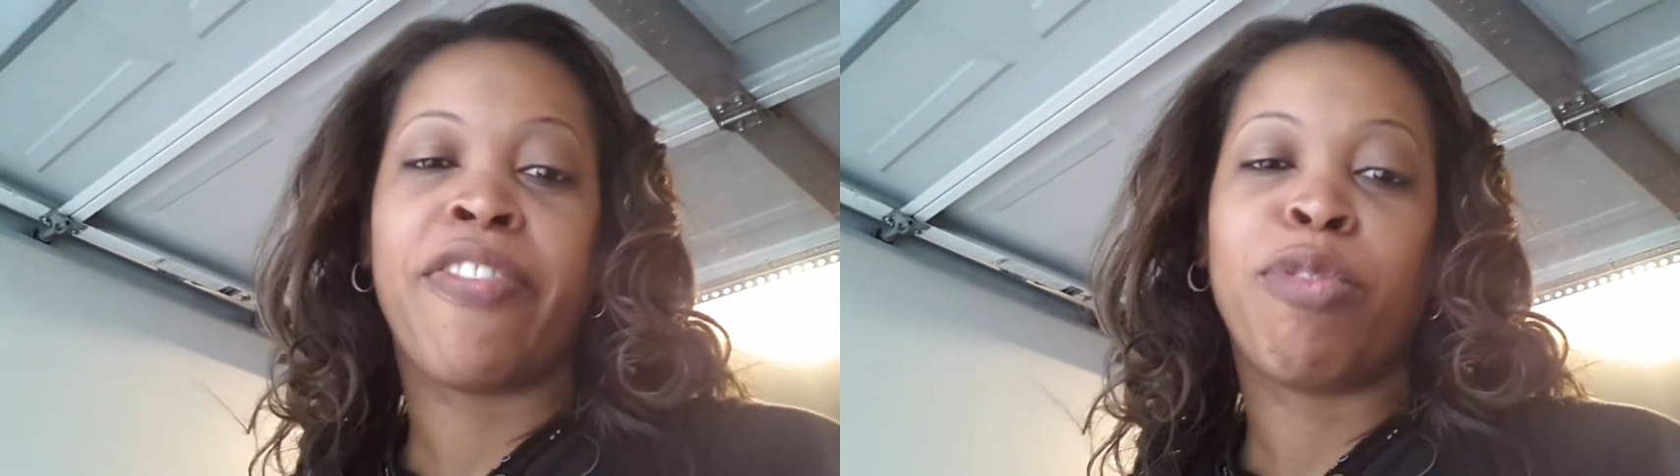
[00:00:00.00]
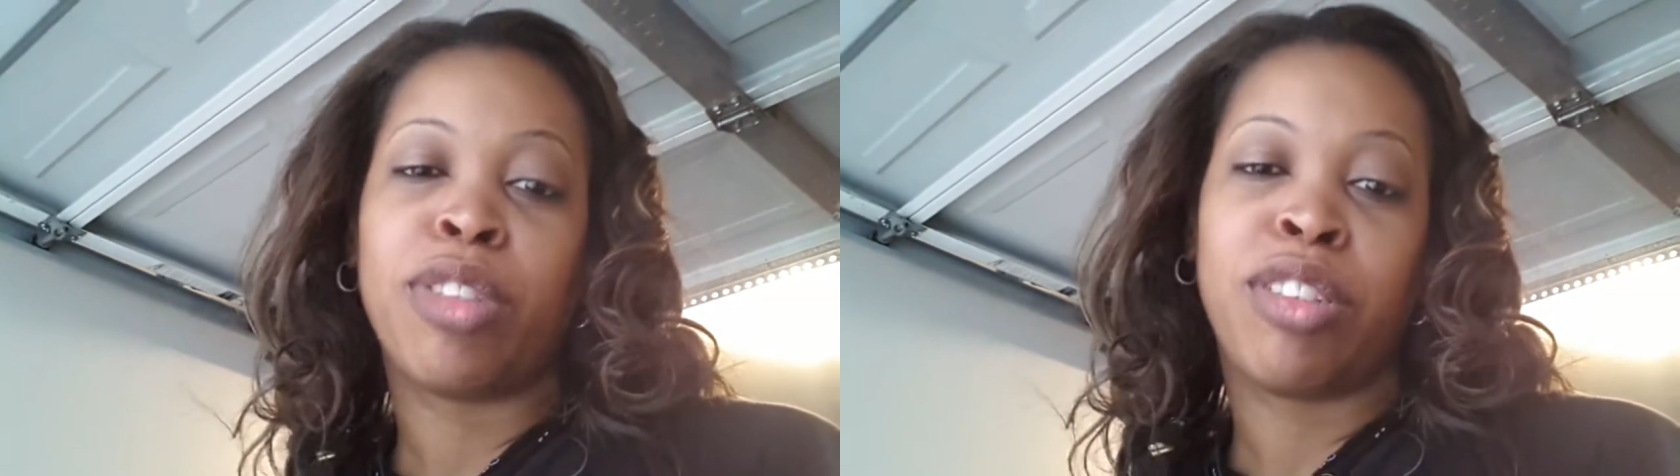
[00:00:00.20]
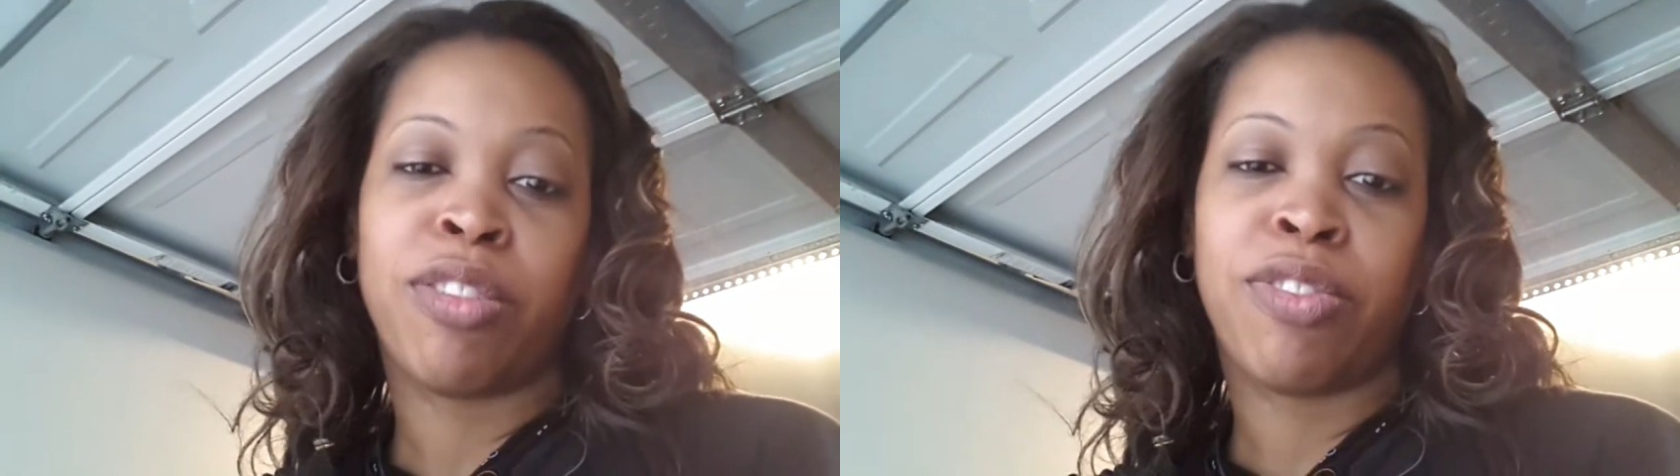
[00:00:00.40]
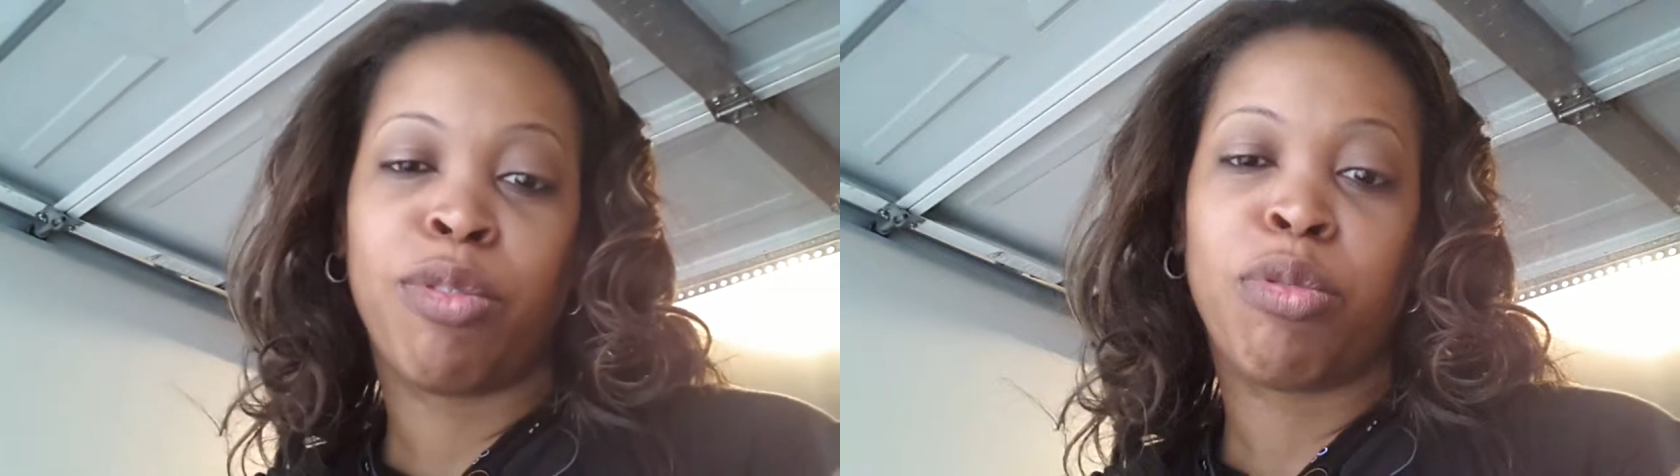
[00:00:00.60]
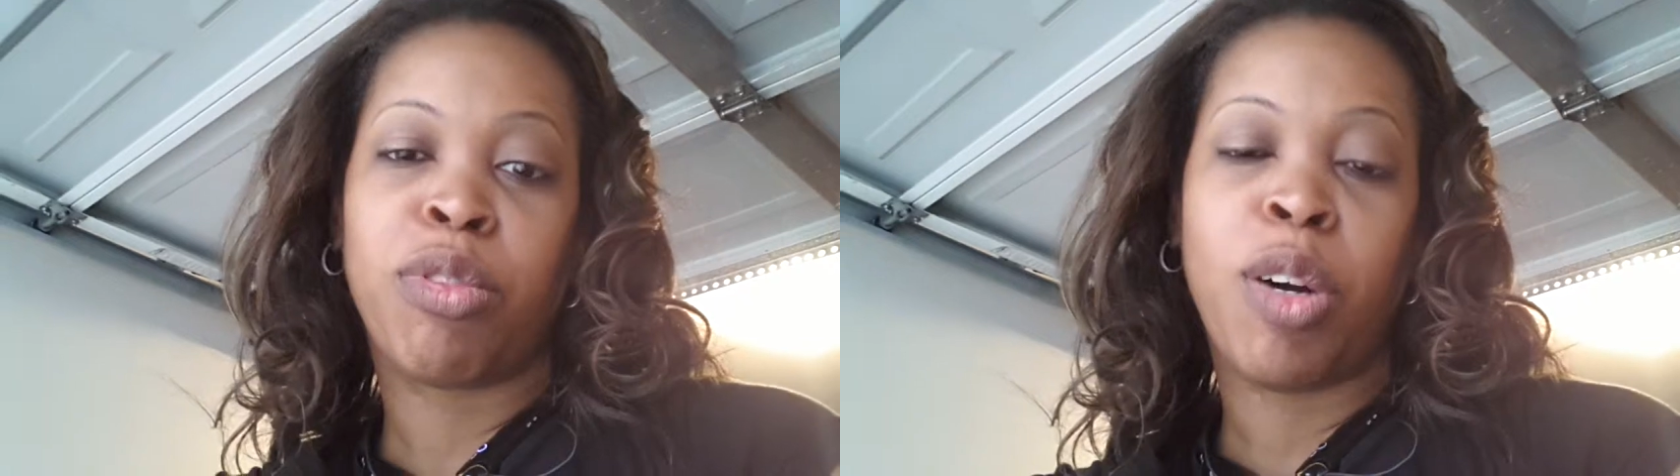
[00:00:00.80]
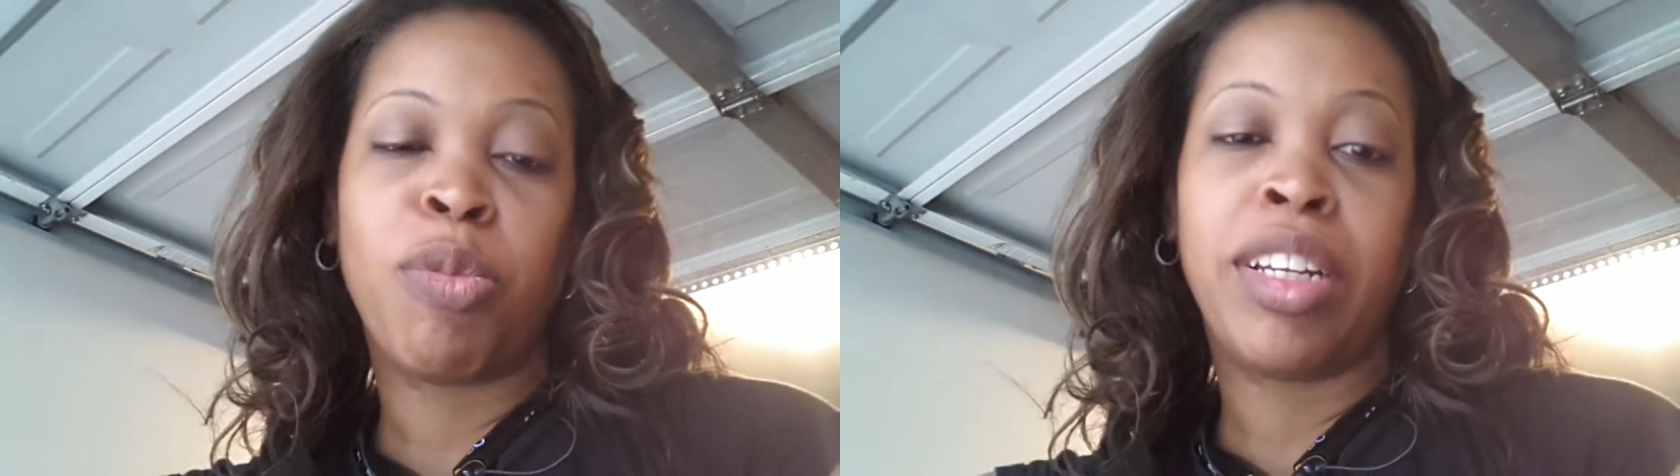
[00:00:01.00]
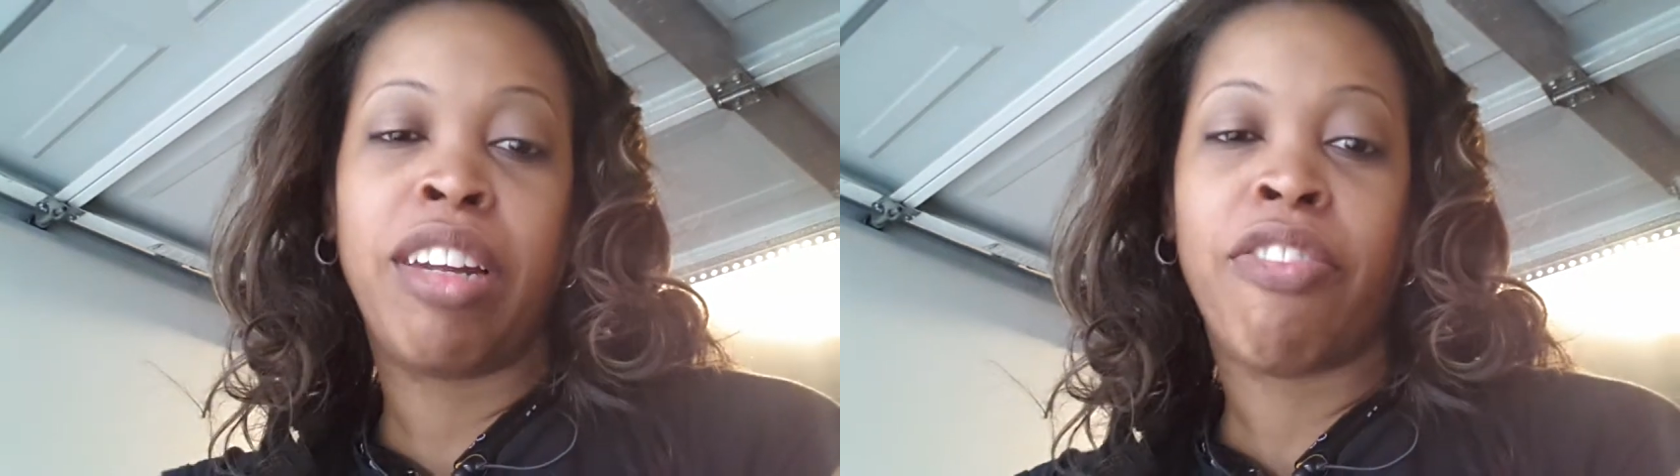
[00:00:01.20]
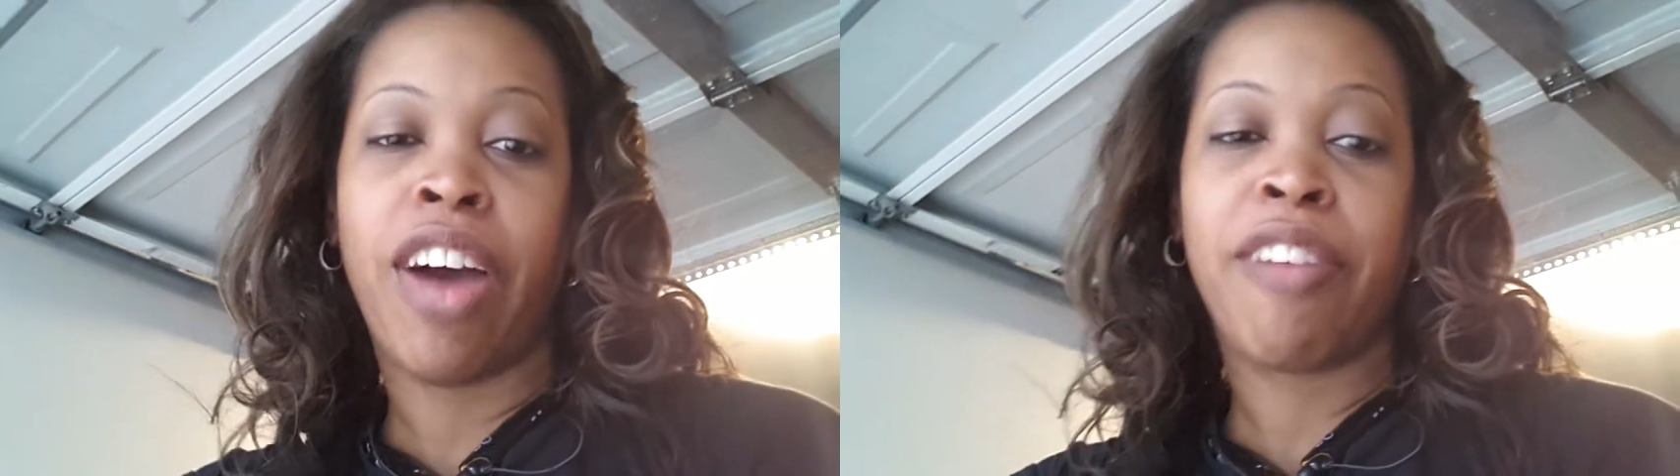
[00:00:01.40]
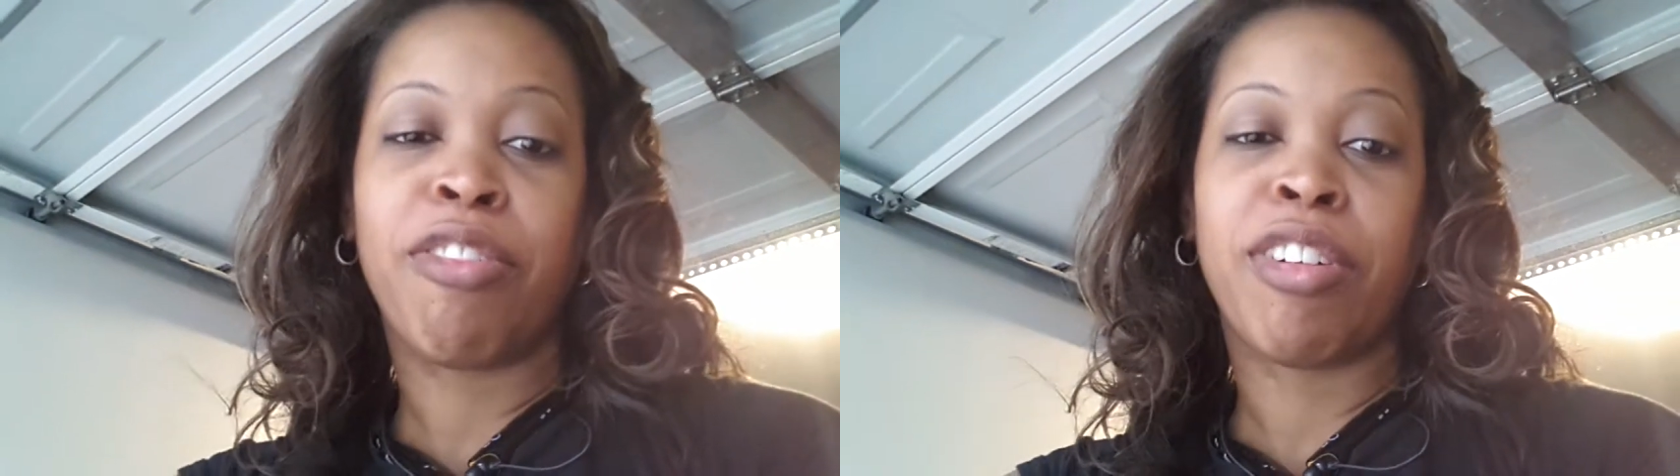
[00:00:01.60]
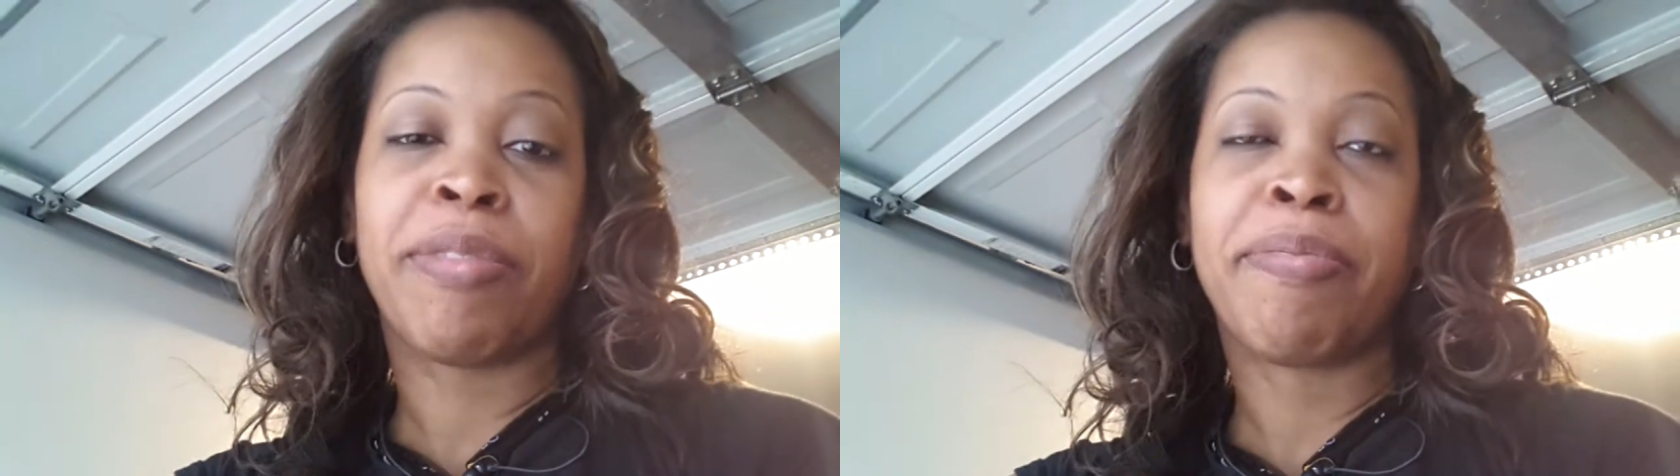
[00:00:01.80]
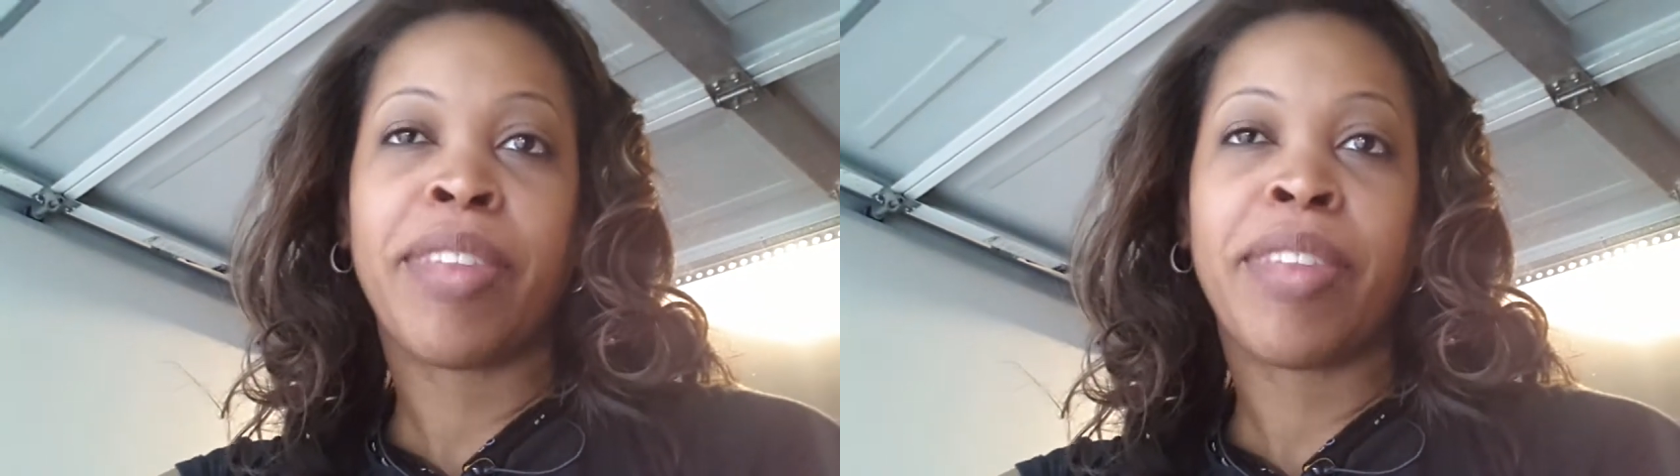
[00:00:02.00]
what you're willing to fight for.